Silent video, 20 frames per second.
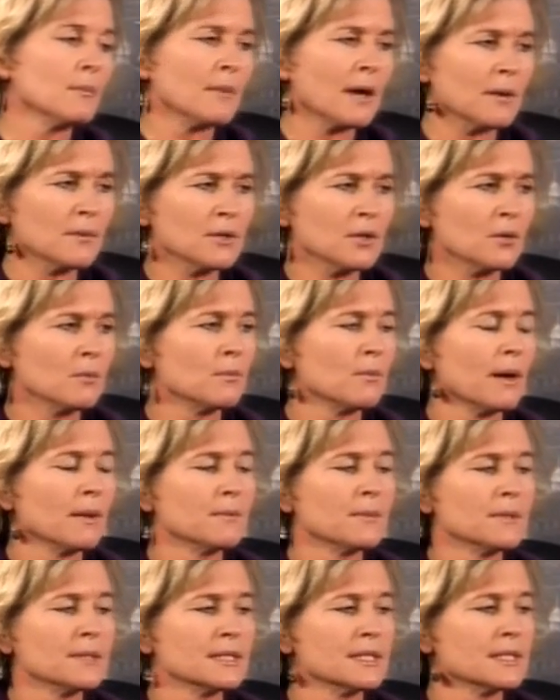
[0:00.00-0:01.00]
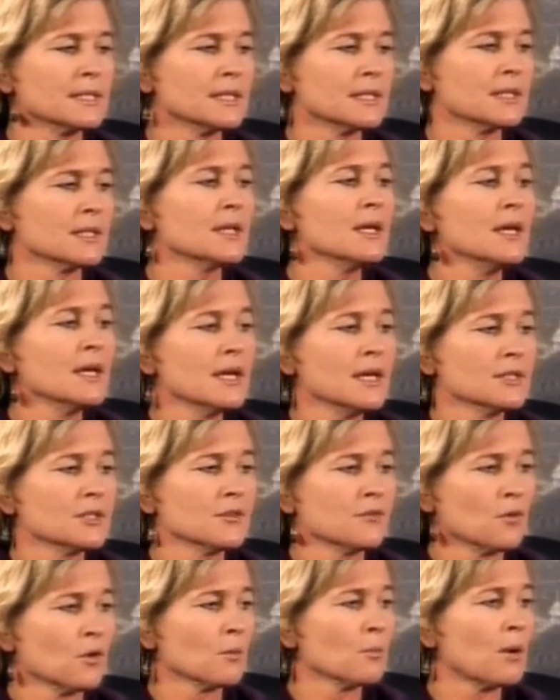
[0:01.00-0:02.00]
Yeah. But, you know, my business it's a
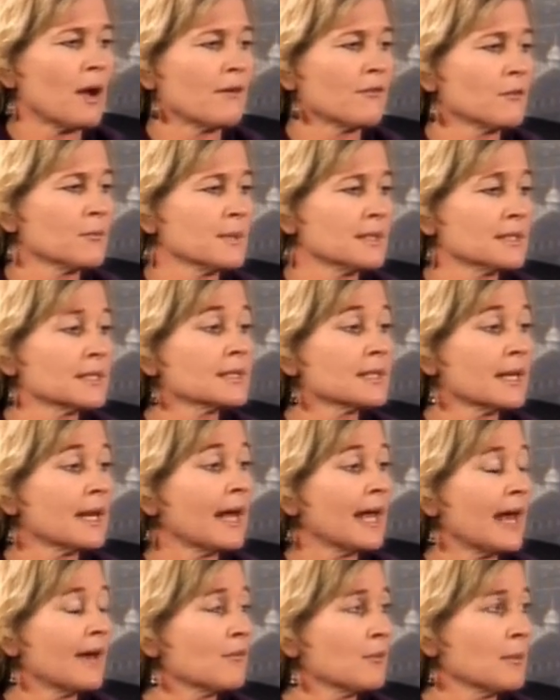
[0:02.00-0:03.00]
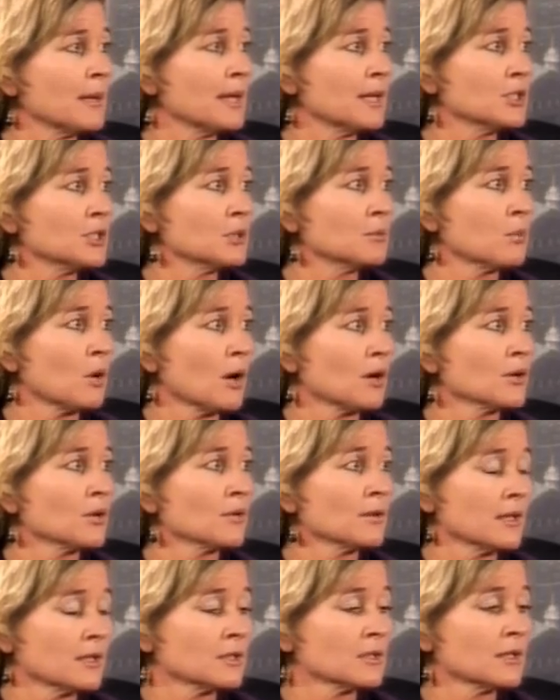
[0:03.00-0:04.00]
it's a for-profit business, and I have a managing
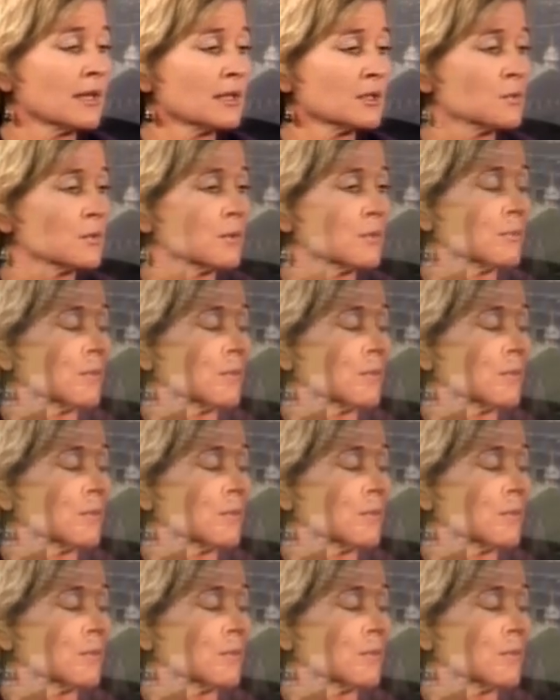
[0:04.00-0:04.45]
partner that's that's